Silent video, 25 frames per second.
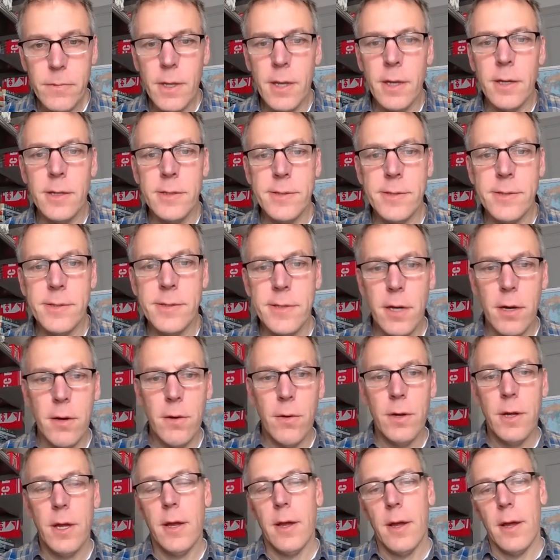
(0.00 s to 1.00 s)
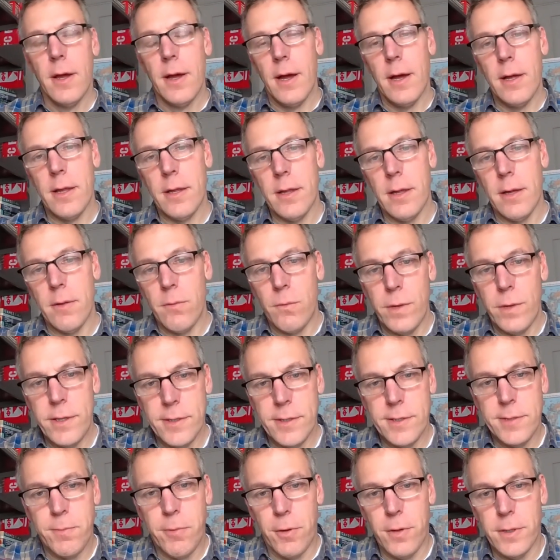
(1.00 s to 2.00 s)
And so with the
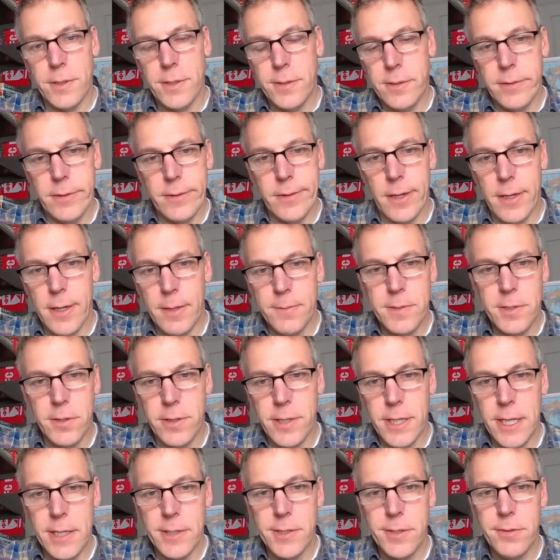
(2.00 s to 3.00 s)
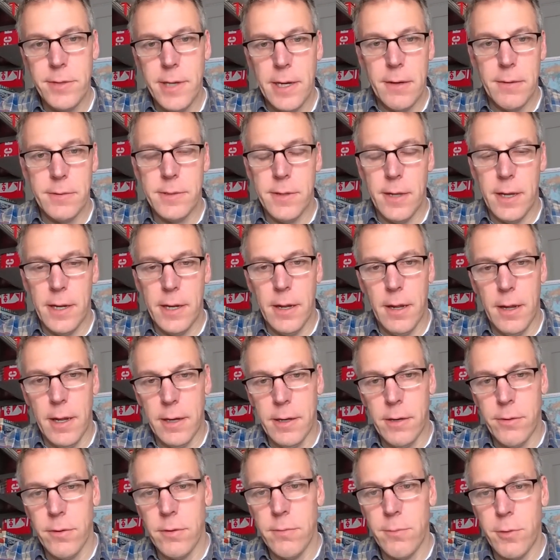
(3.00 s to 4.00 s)
sports sort of history, I
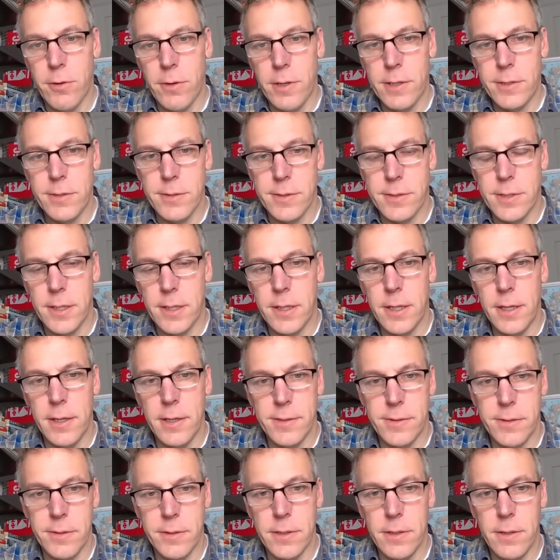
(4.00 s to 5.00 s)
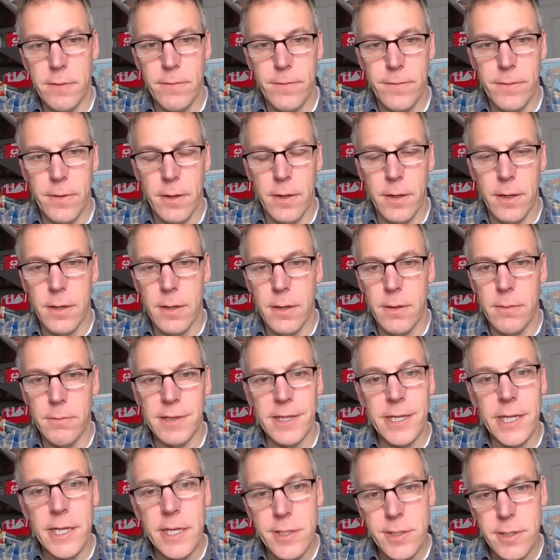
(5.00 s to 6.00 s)
grew more interested in the history of
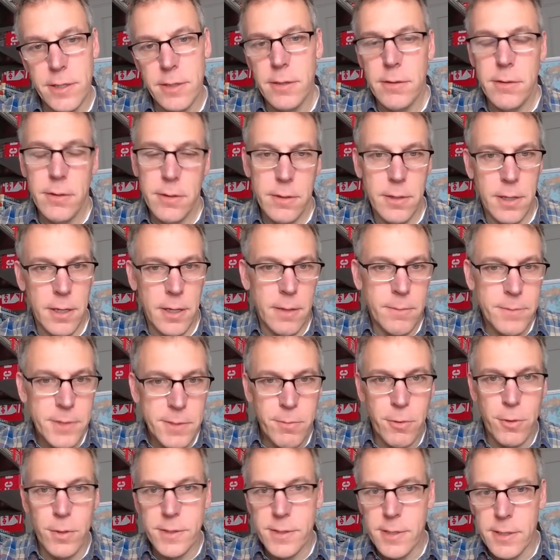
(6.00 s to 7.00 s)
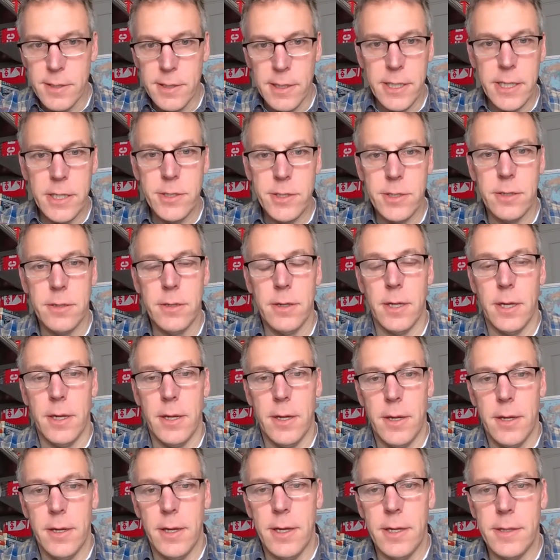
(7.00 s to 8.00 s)
leisure, sports and leisure.
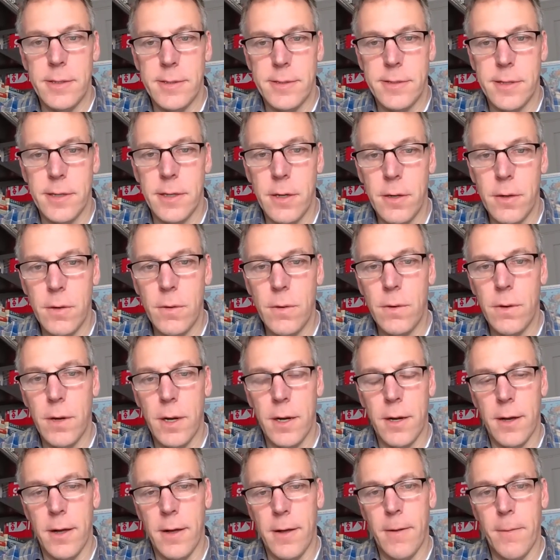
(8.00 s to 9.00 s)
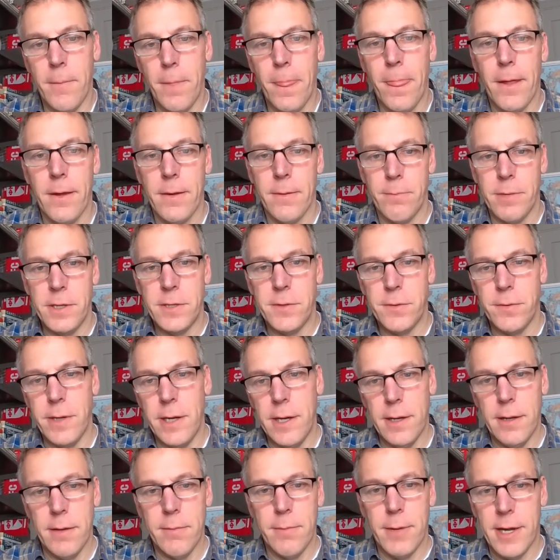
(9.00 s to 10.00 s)
And so
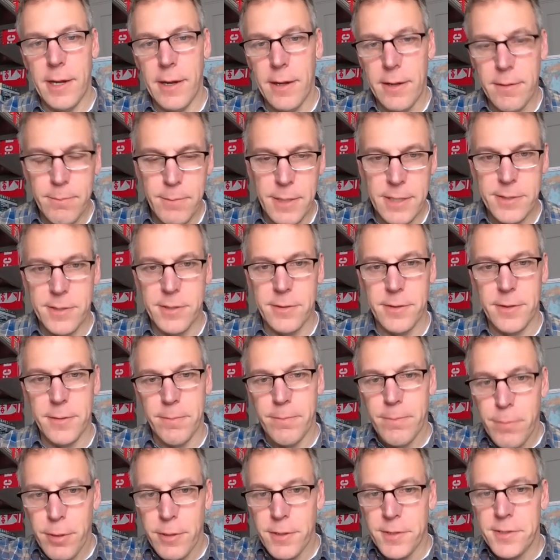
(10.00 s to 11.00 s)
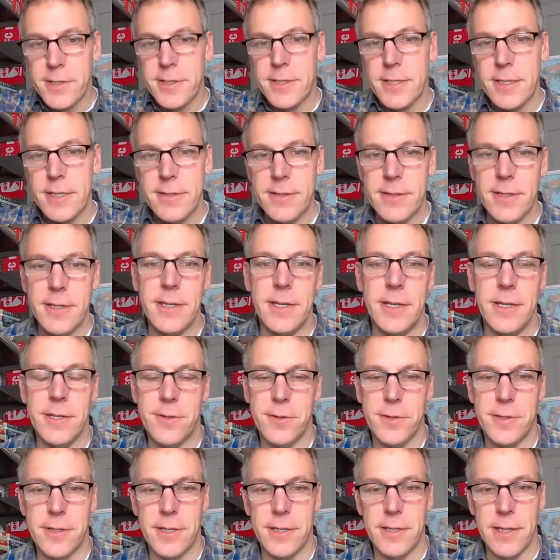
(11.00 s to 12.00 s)
between my sort of persistent
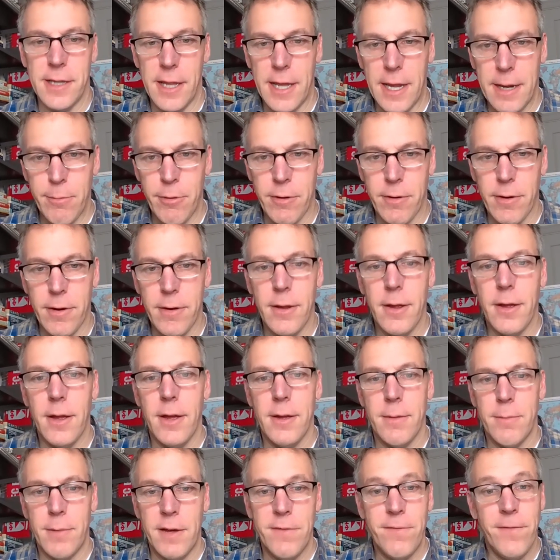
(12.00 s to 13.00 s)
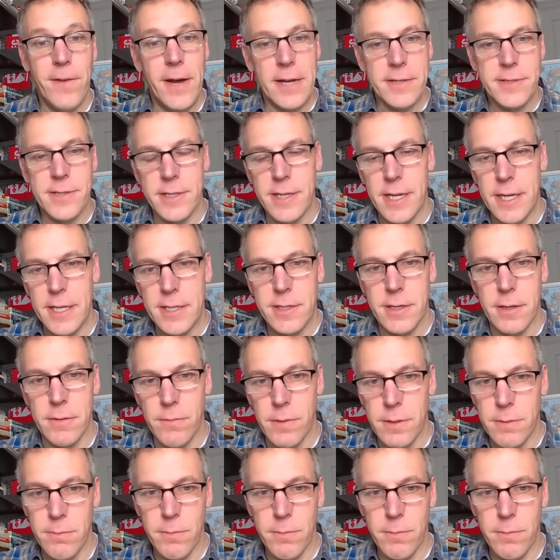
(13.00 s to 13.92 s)
interest in labor, my fascination with